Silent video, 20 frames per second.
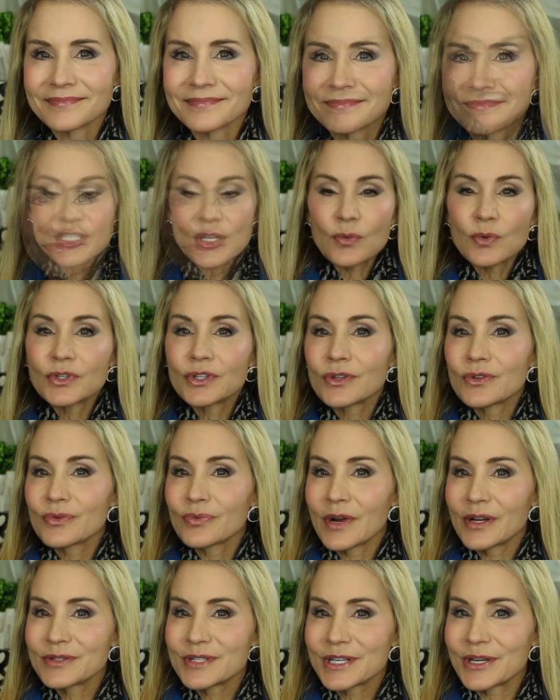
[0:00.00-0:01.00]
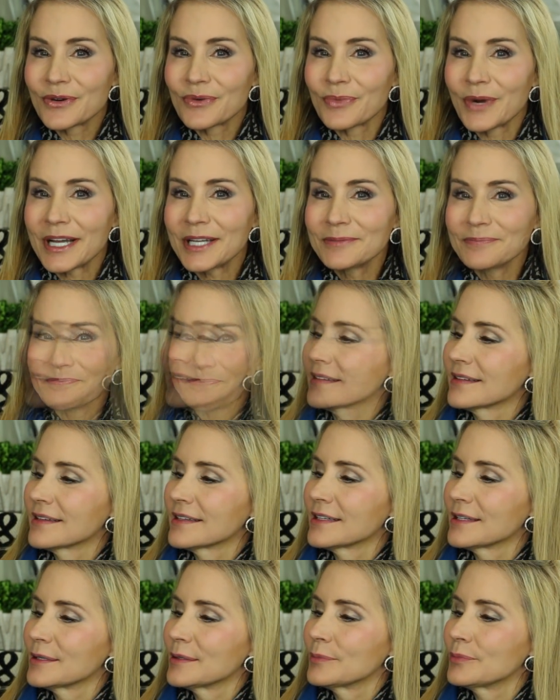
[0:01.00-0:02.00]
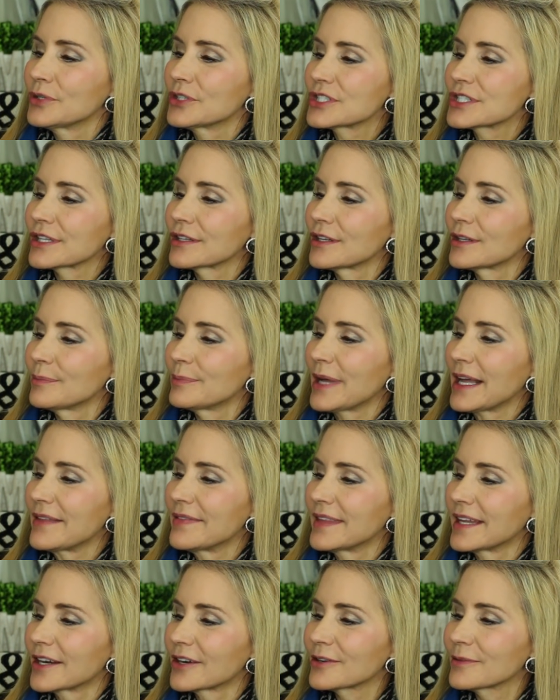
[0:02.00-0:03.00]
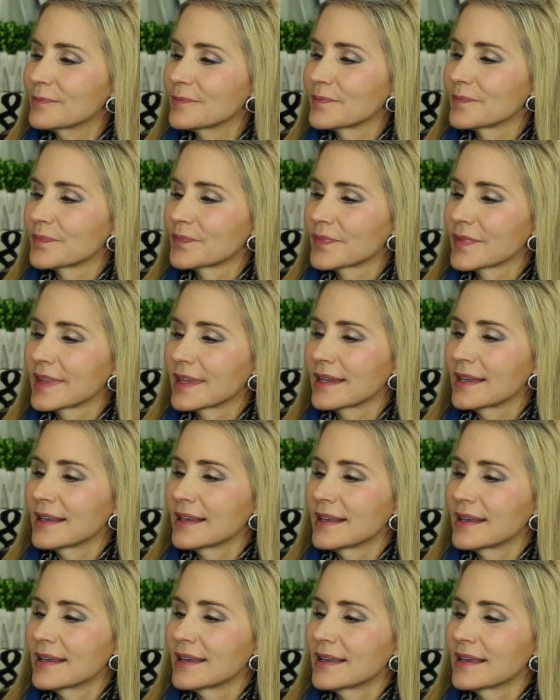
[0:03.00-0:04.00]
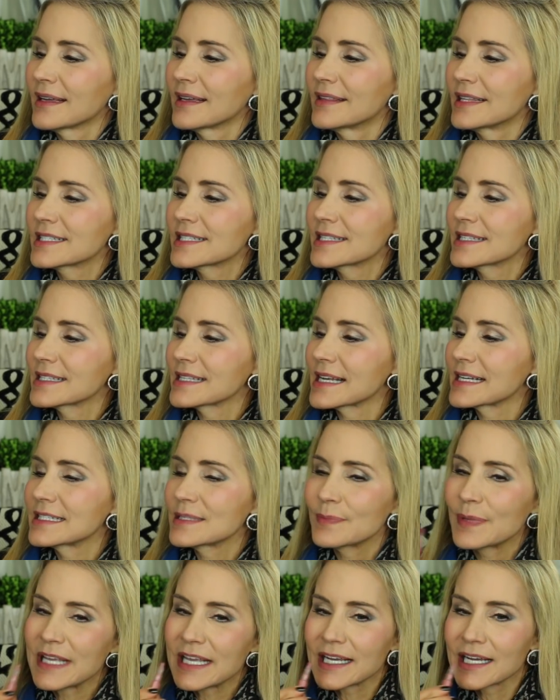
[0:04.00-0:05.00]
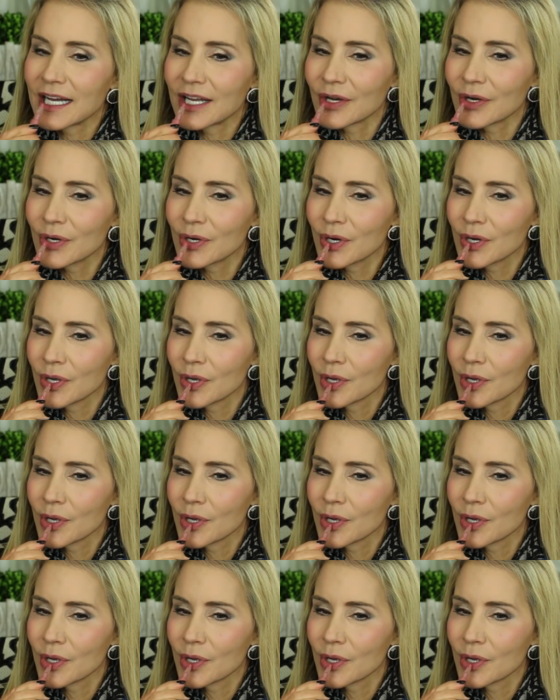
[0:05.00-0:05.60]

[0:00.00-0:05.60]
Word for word: So we'll do the rosier one. Push the little button there. And this is a nice pink color.